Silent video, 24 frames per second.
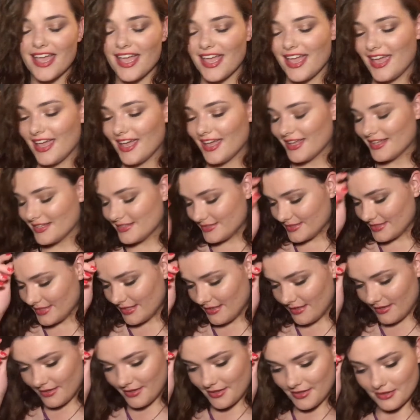And
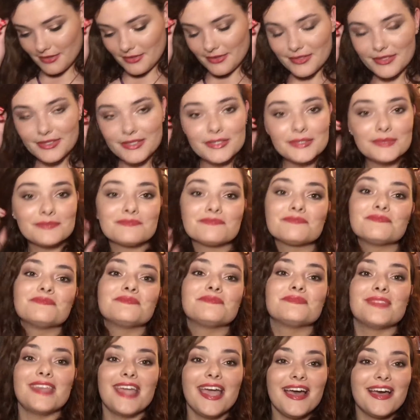
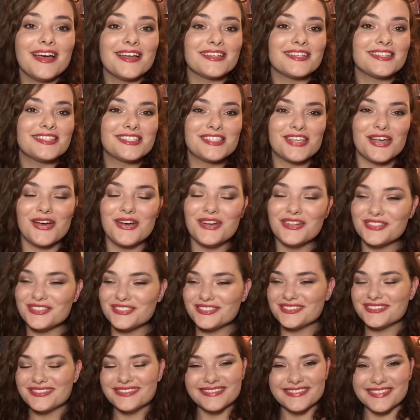yeah,
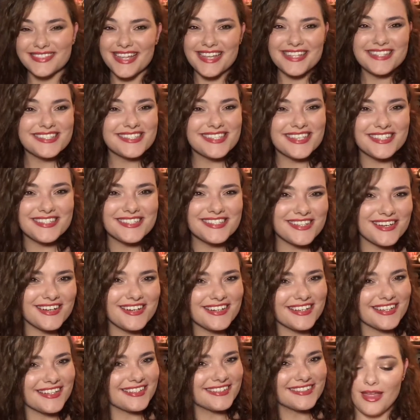so let's get
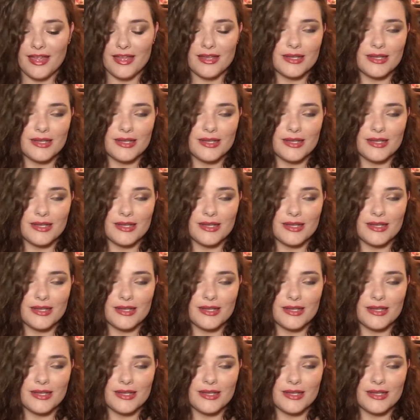started.